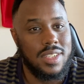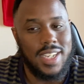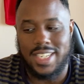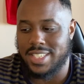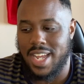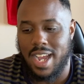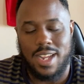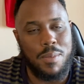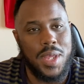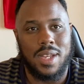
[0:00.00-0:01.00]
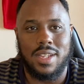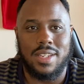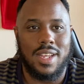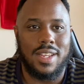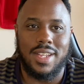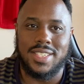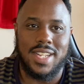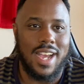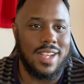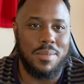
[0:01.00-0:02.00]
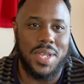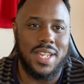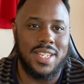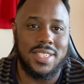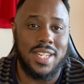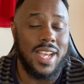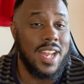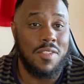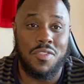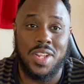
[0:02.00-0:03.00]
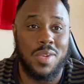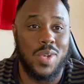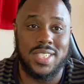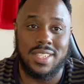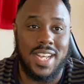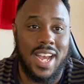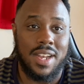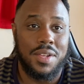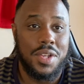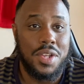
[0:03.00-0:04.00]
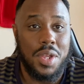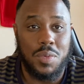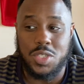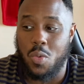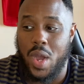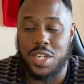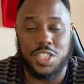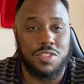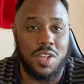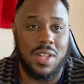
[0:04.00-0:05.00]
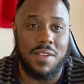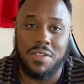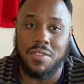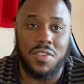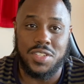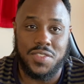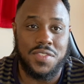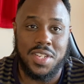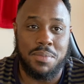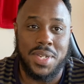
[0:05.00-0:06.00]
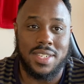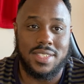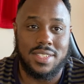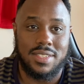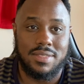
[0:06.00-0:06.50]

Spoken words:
it's not going to be a good day. It's not going to be an easy day. And it really wasn't that. It was quite a struggle after the first 15 minutes.